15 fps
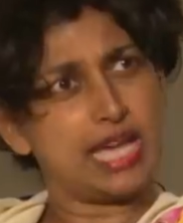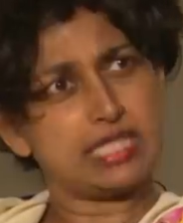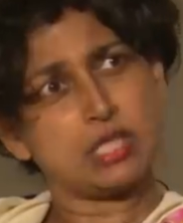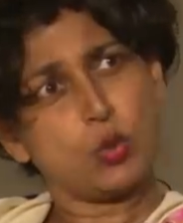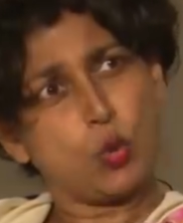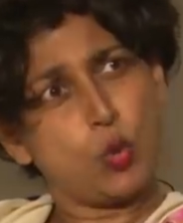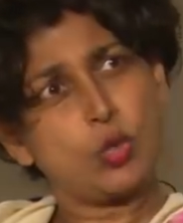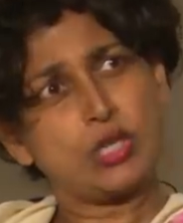as
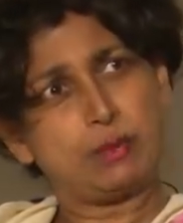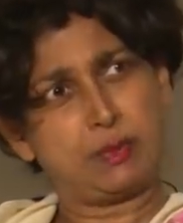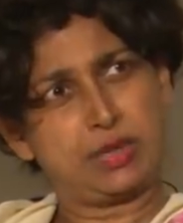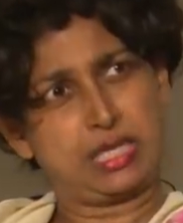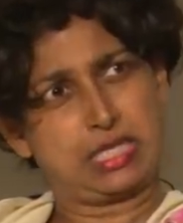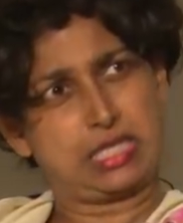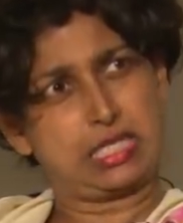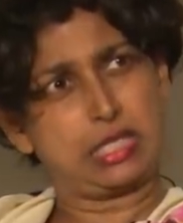an older
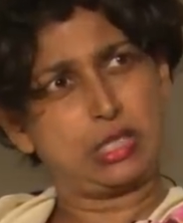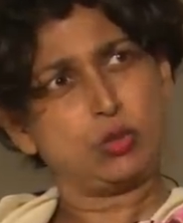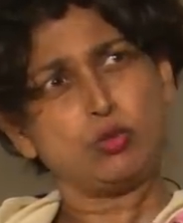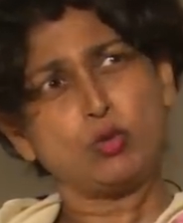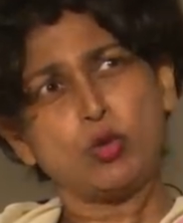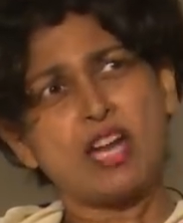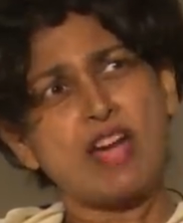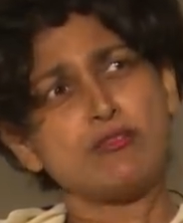person, you
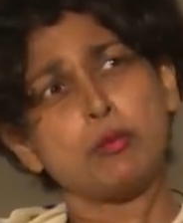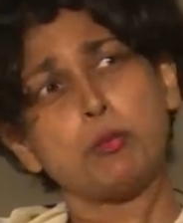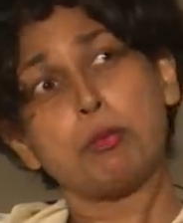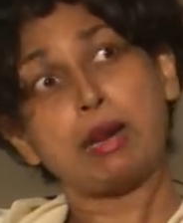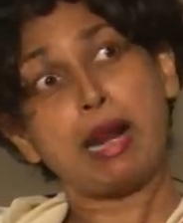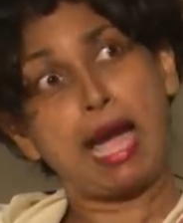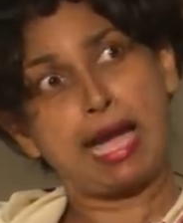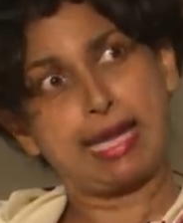don't have to
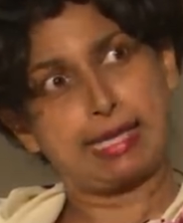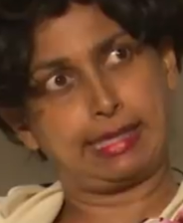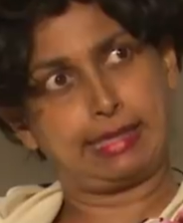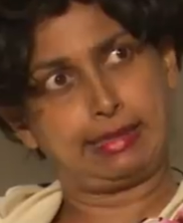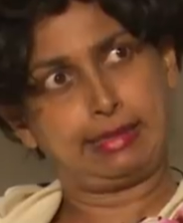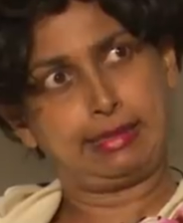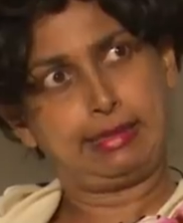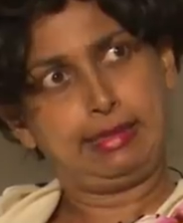pry.
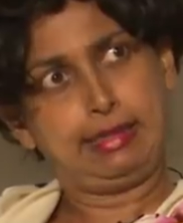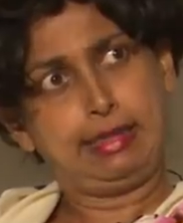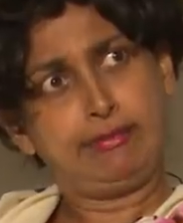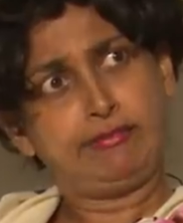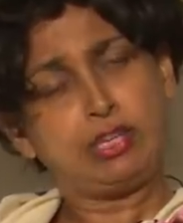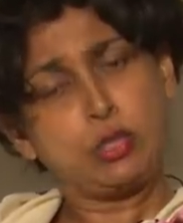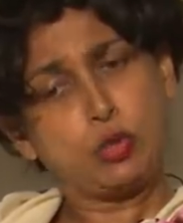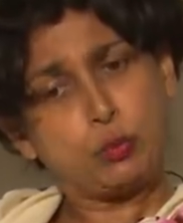
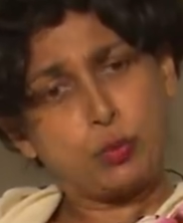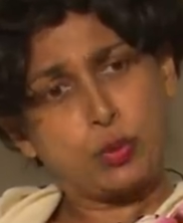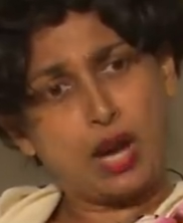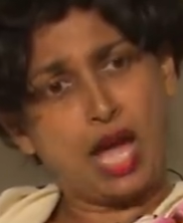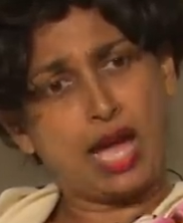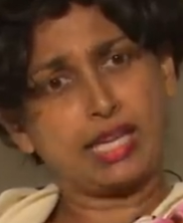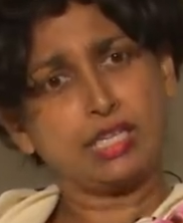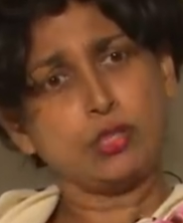When you
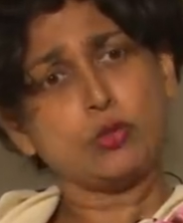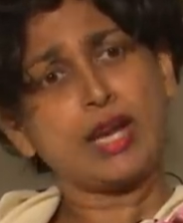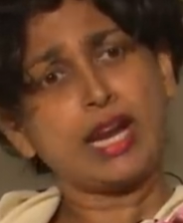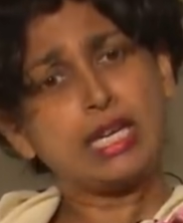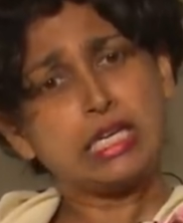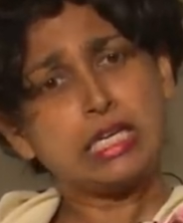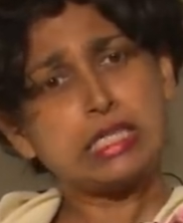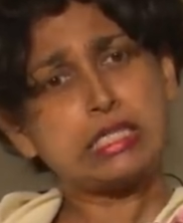pry, you
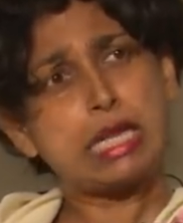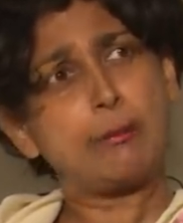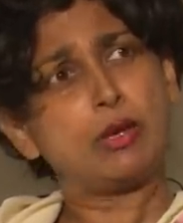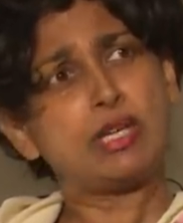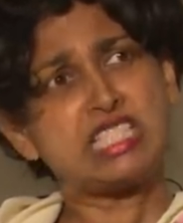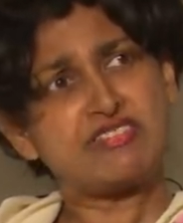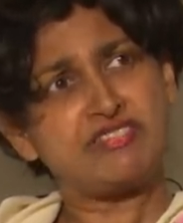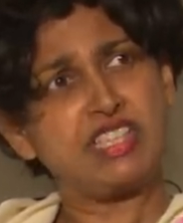can hurt somebody's